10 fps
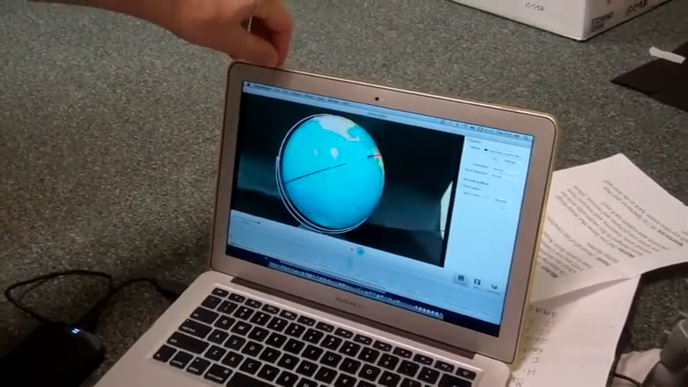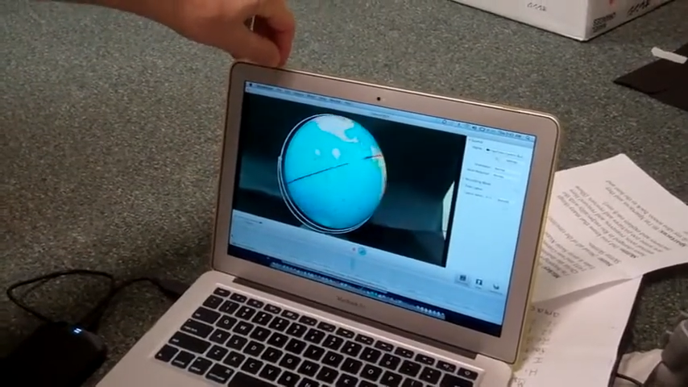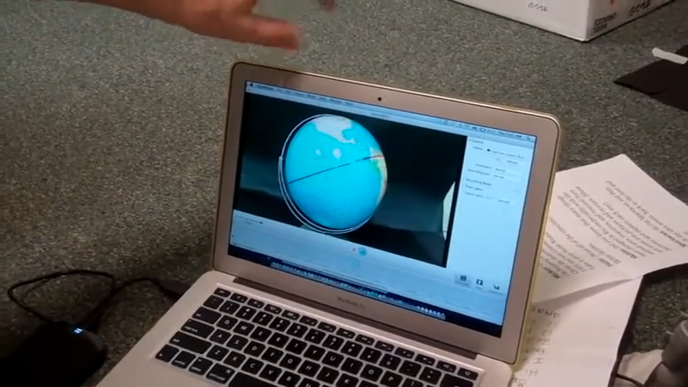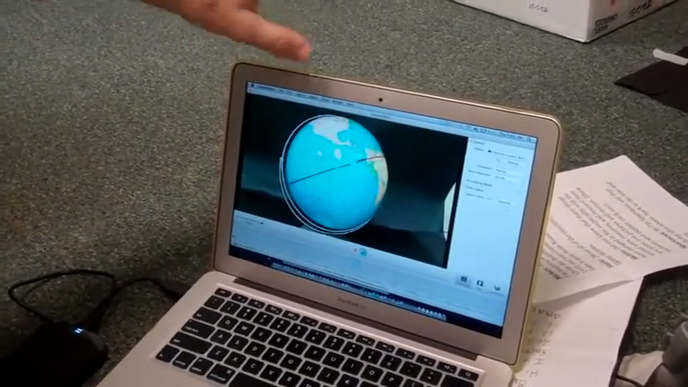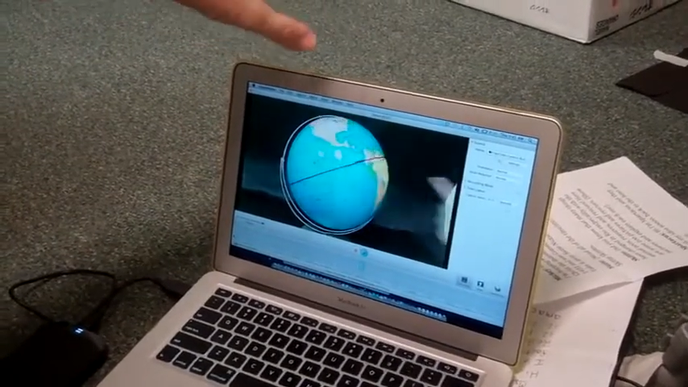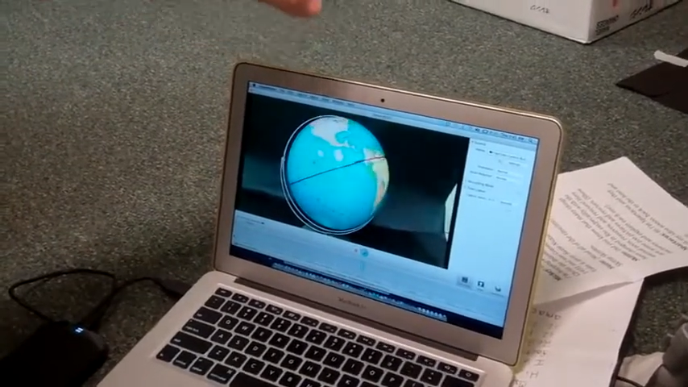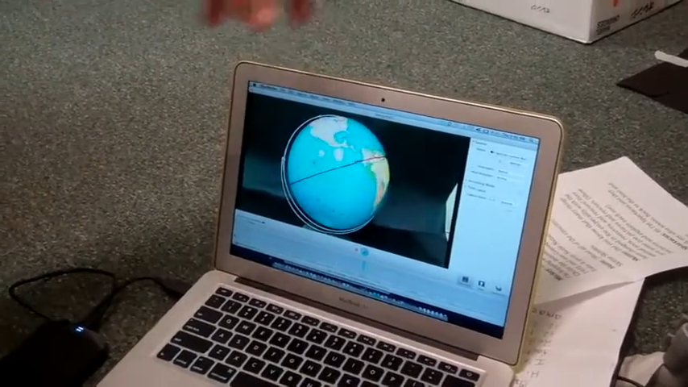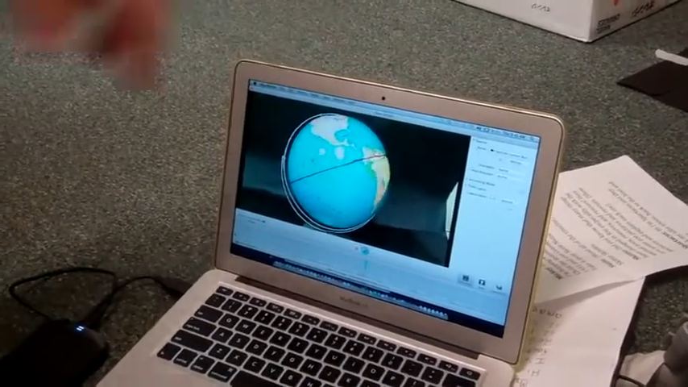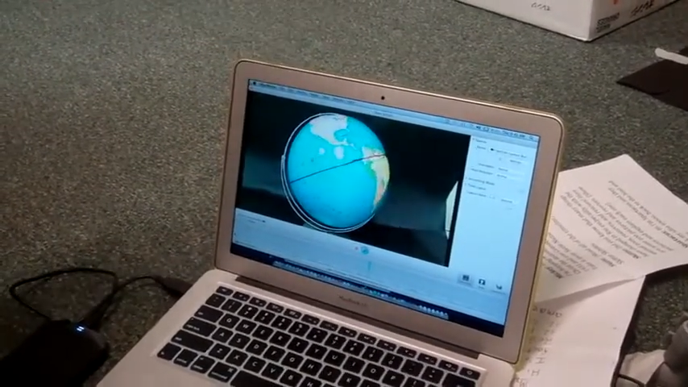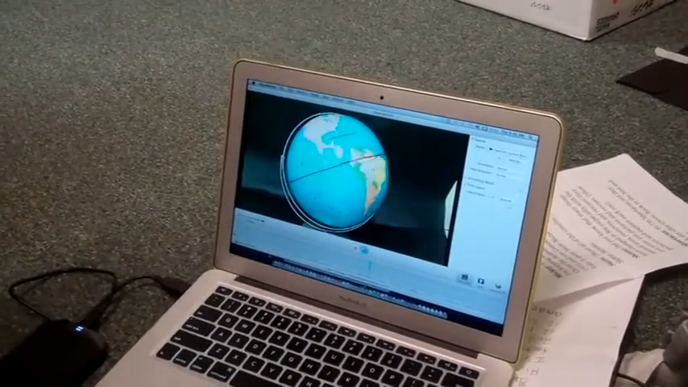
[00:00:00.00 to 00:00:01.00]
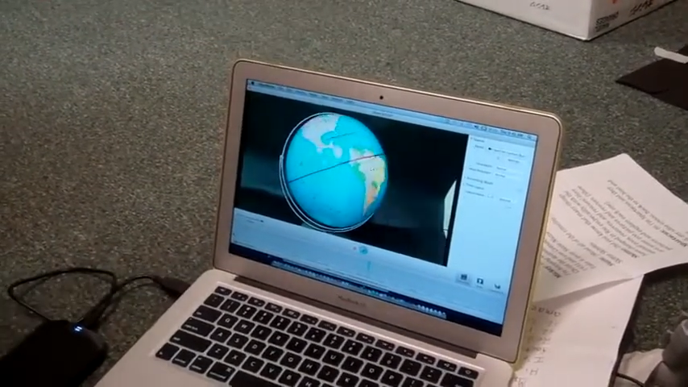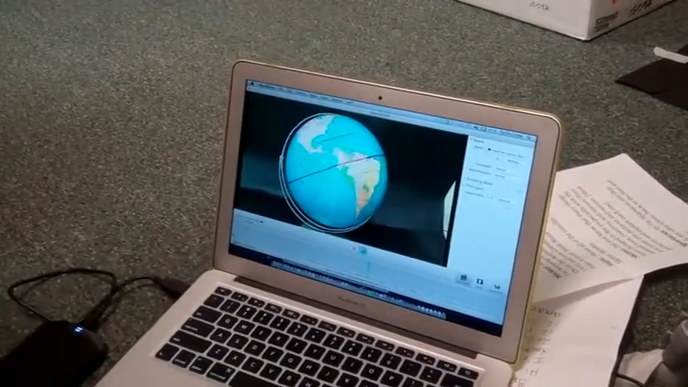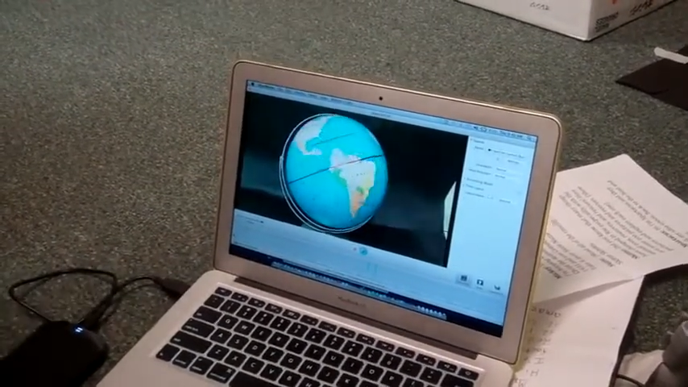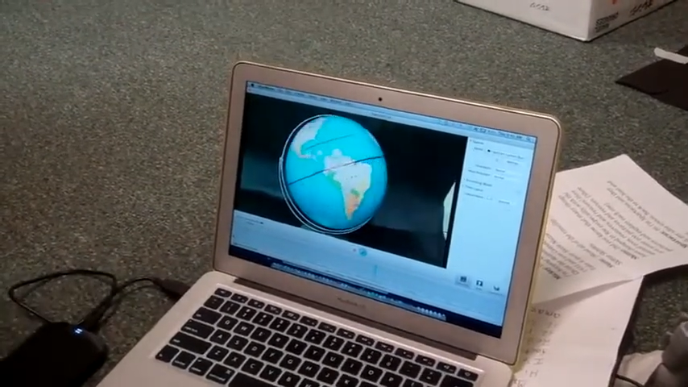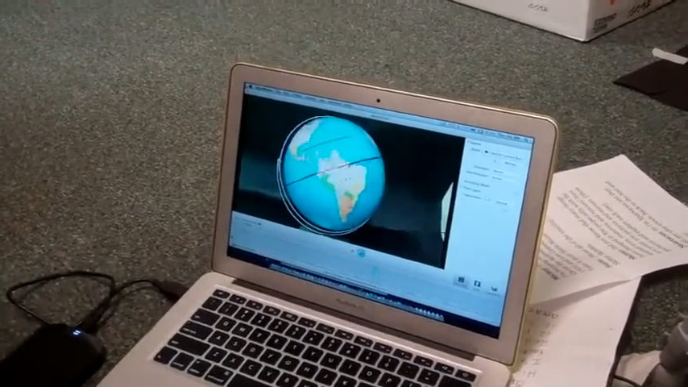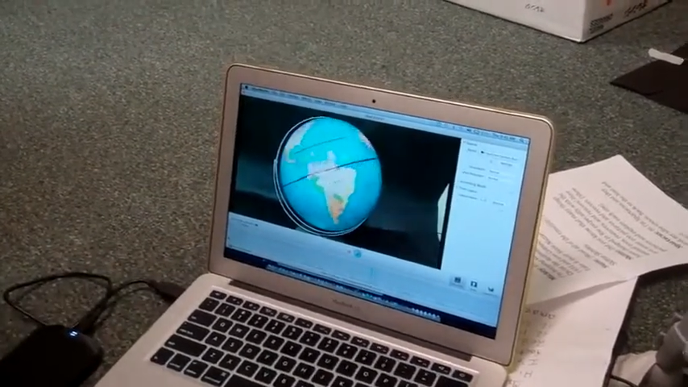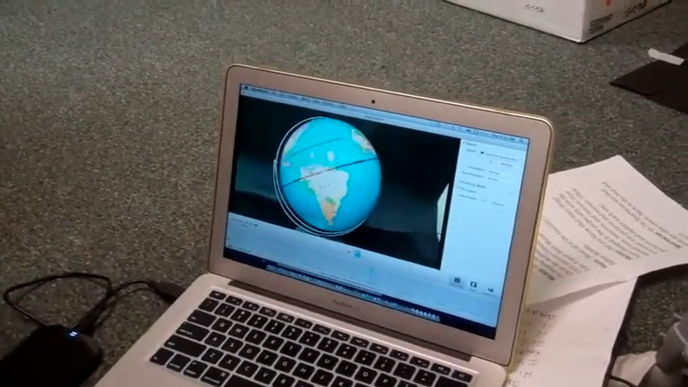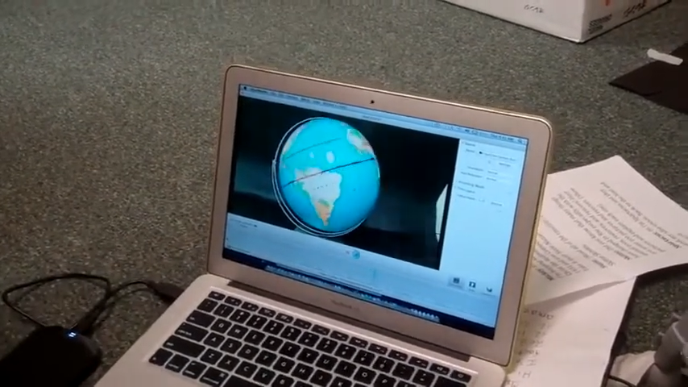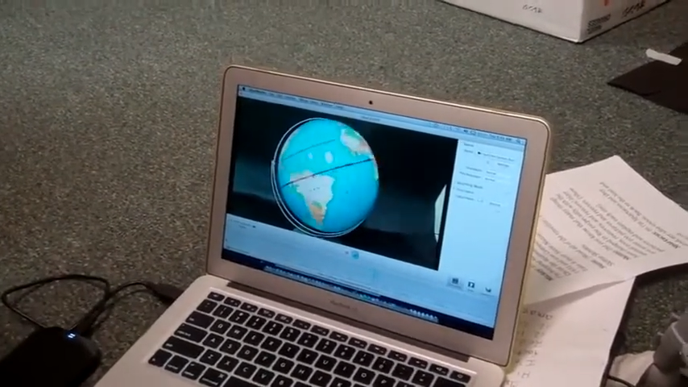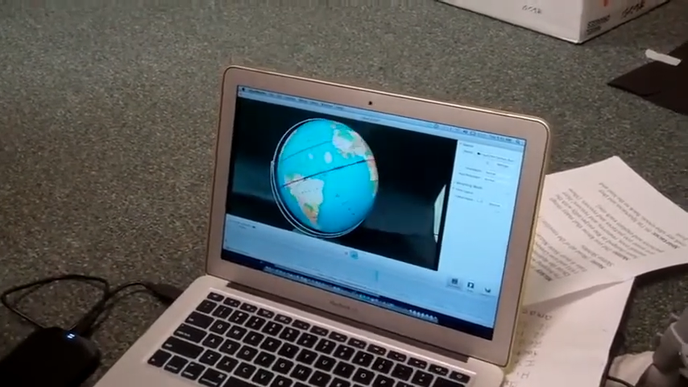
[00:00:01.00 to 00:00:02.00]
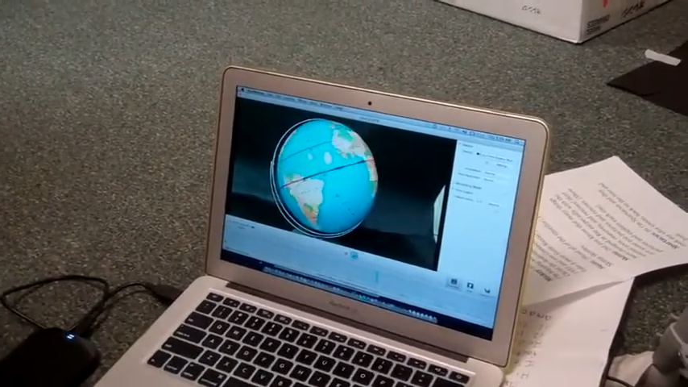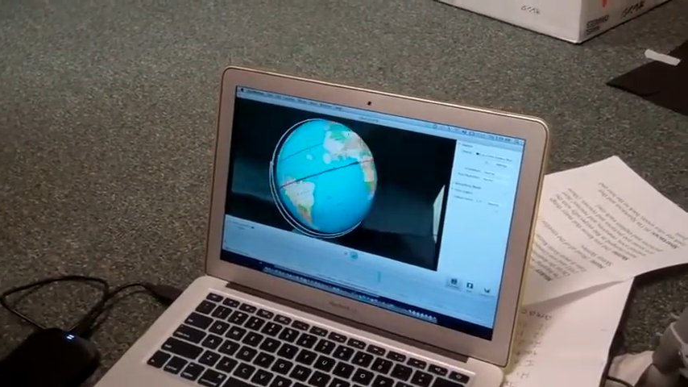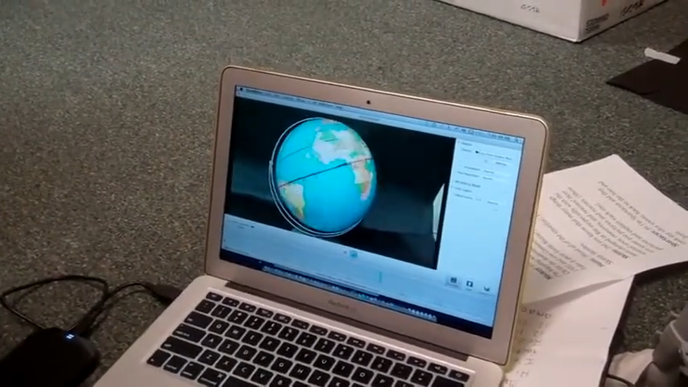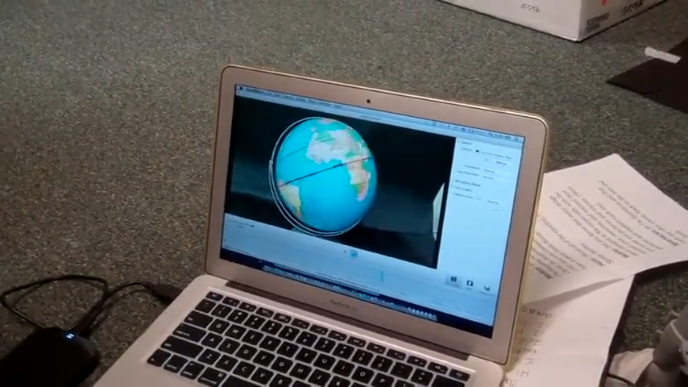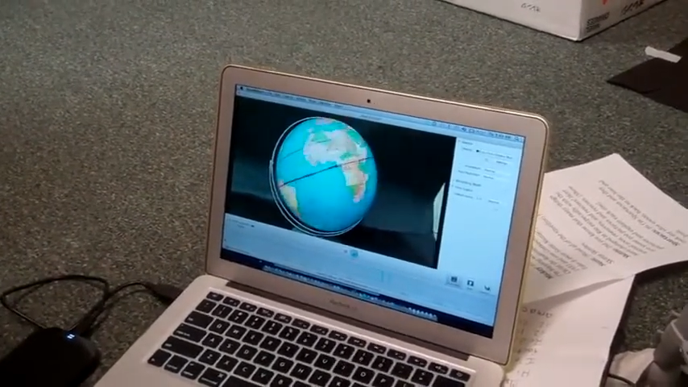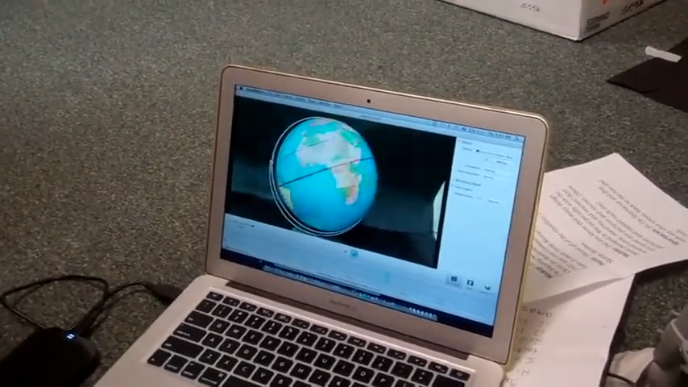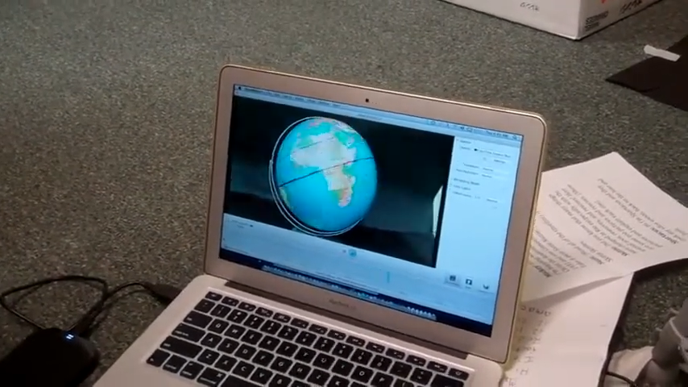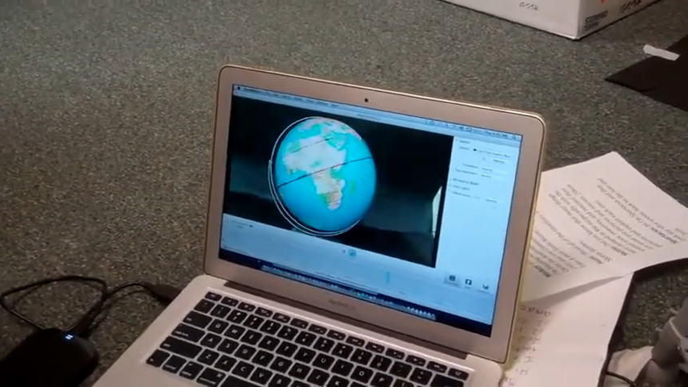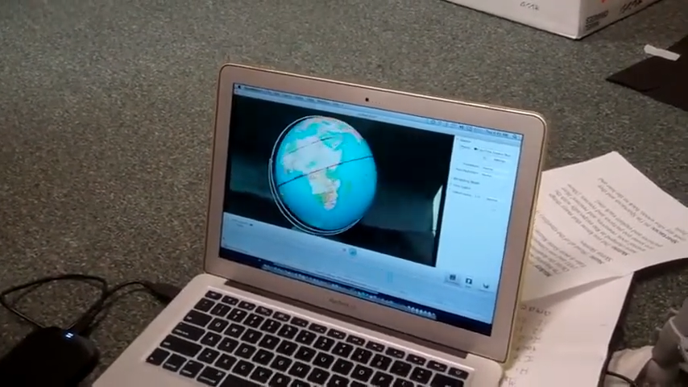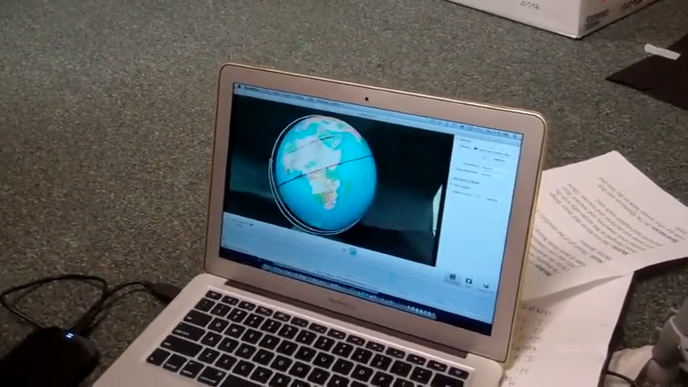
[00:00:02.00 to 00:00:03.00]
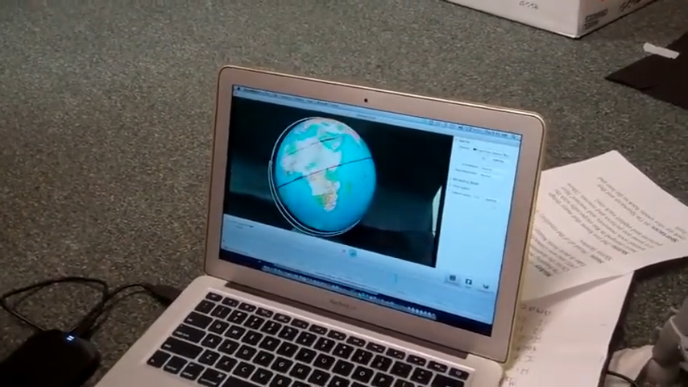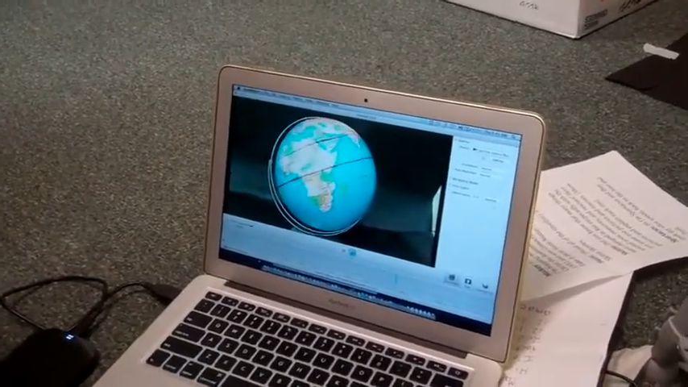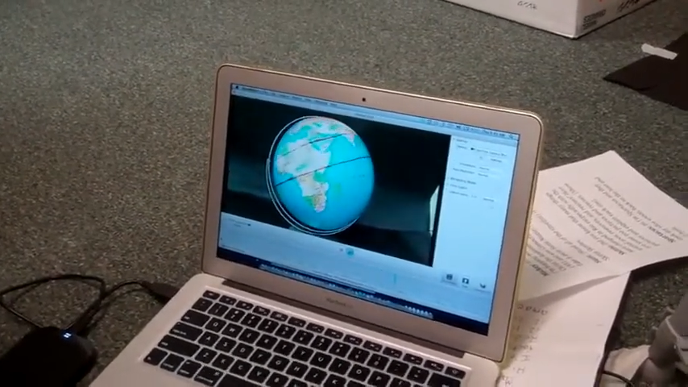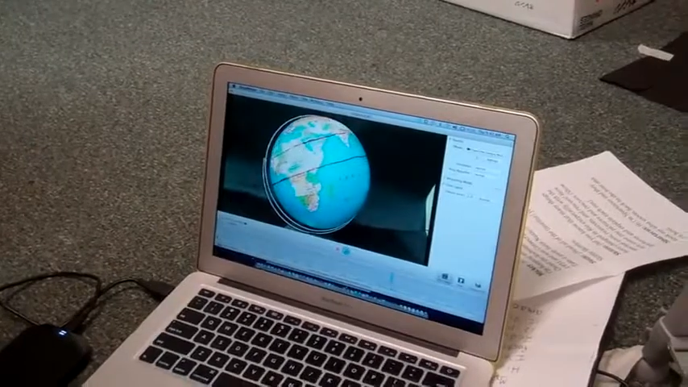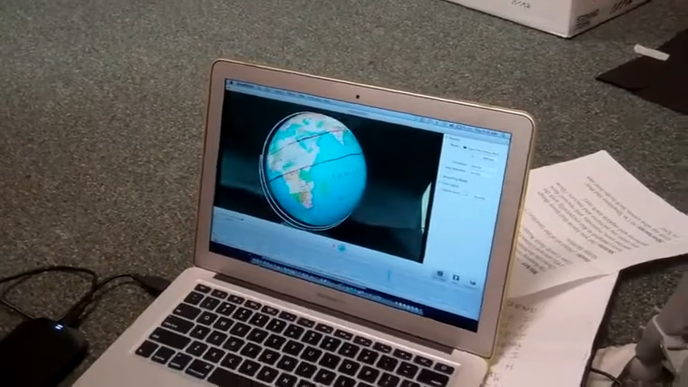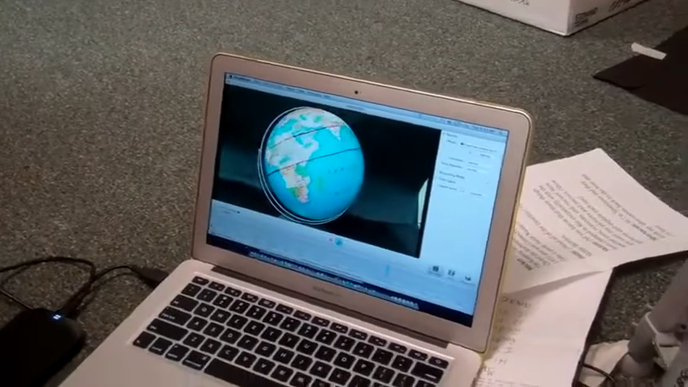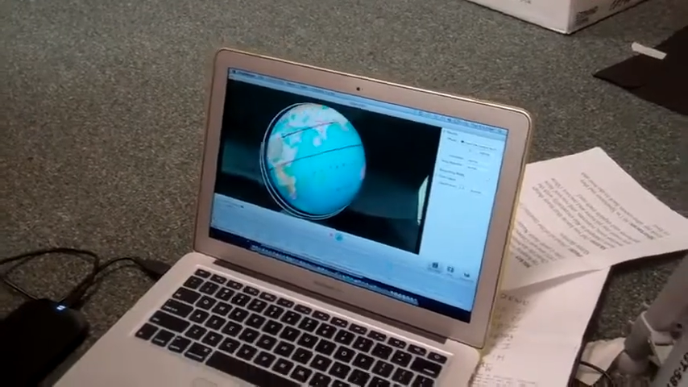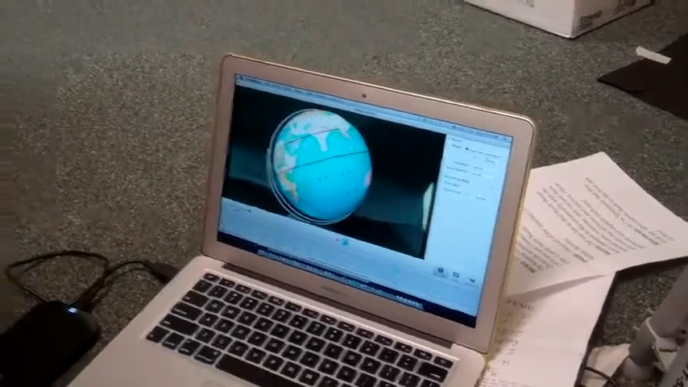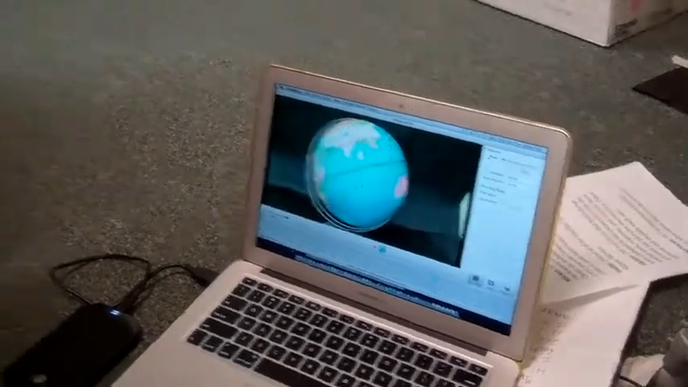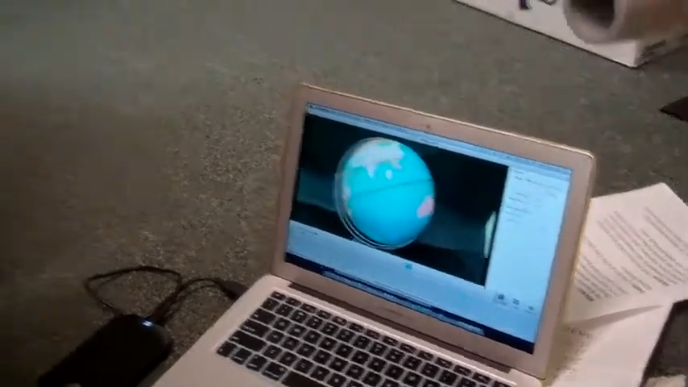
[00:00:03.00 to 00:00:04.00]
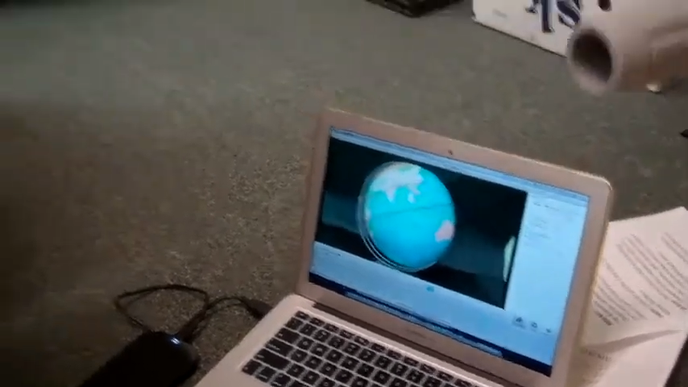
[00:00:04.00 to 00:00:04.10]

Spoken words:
(no speaker visible)